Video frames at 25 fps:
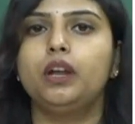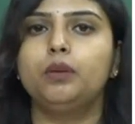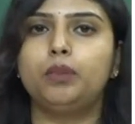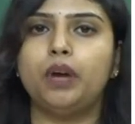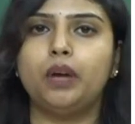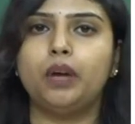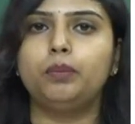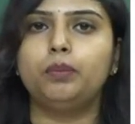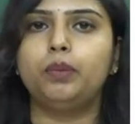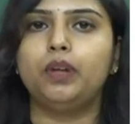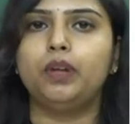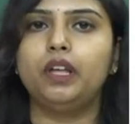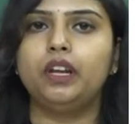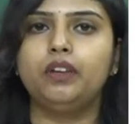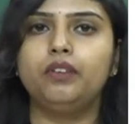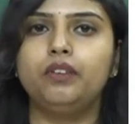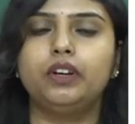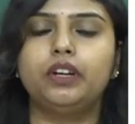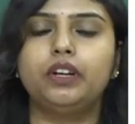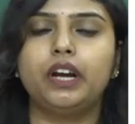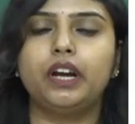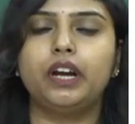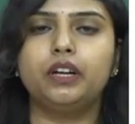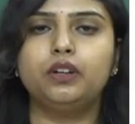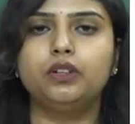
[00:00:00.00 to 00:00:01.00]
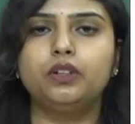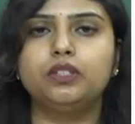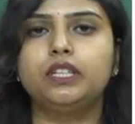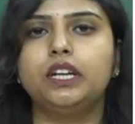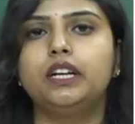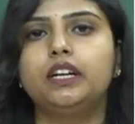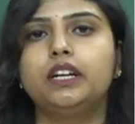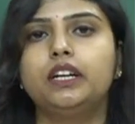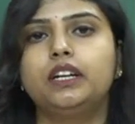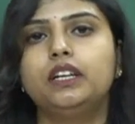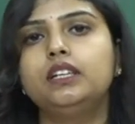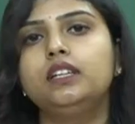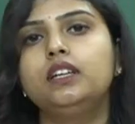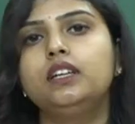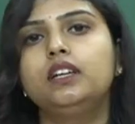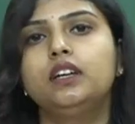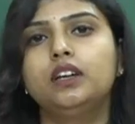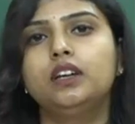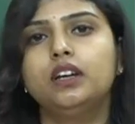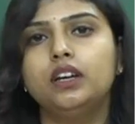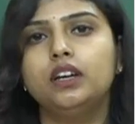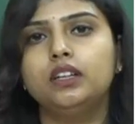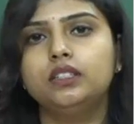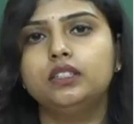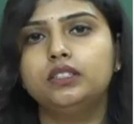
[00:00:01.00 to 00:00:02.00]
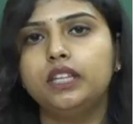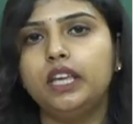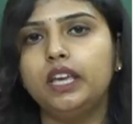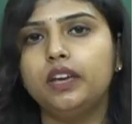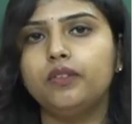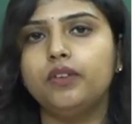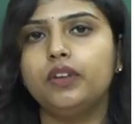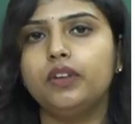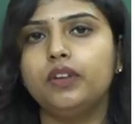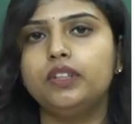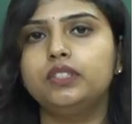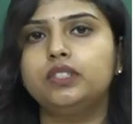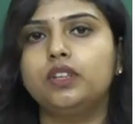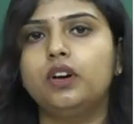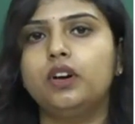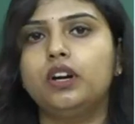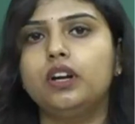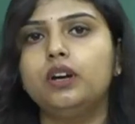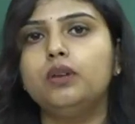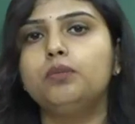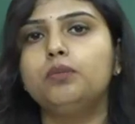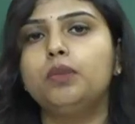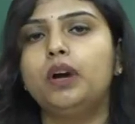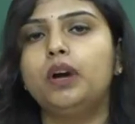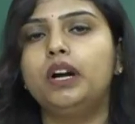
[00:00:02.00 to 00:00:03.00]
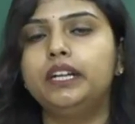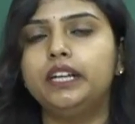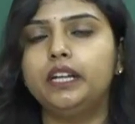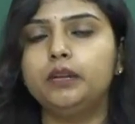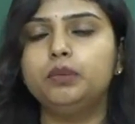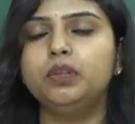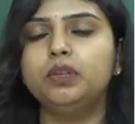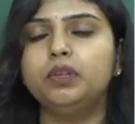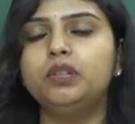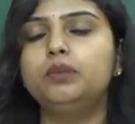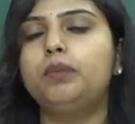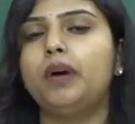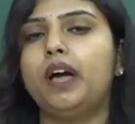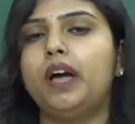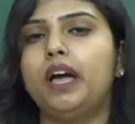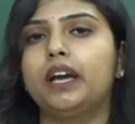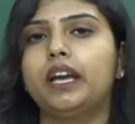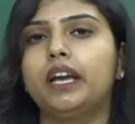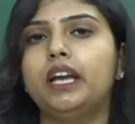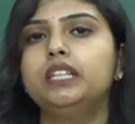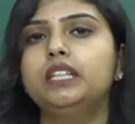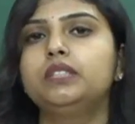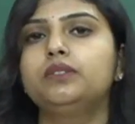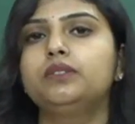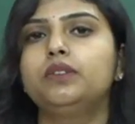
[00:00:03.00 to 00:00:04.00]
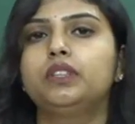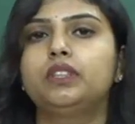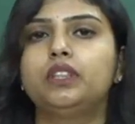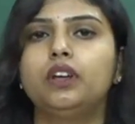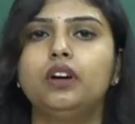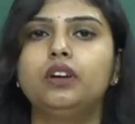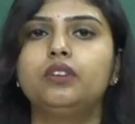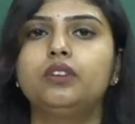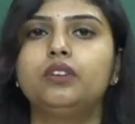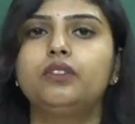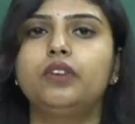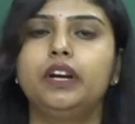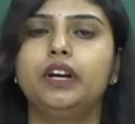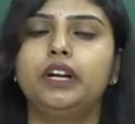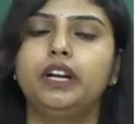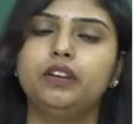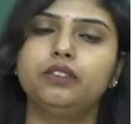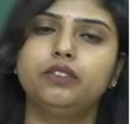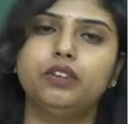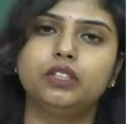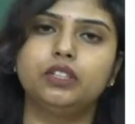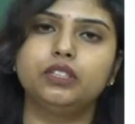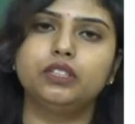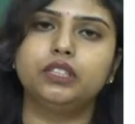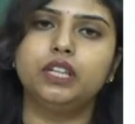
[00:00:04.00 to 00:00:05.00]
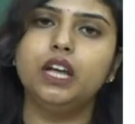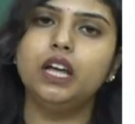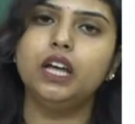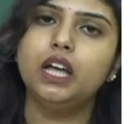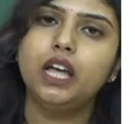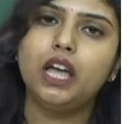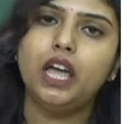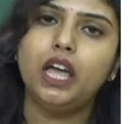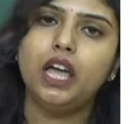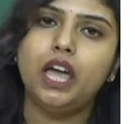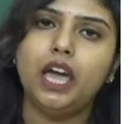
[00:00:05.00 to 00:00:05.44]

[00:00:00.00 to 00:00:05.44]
in pipelining we try to send a sequence or a multiple packets without waiting for the